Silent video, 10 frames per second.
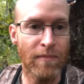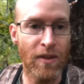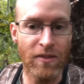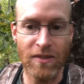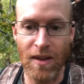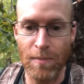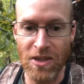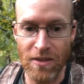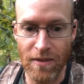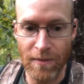this time of
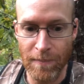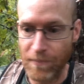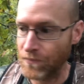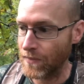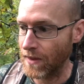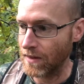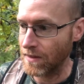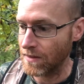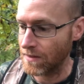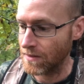year
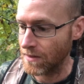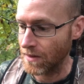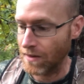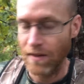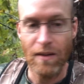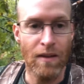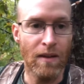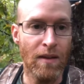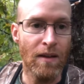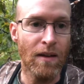is
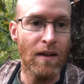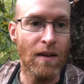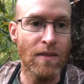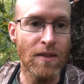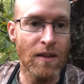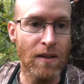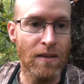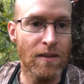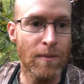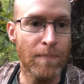the
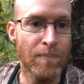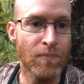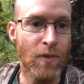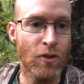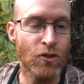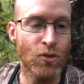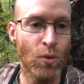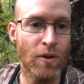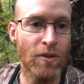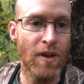
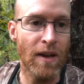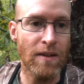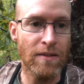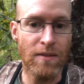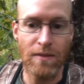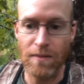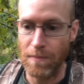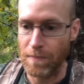shorter days,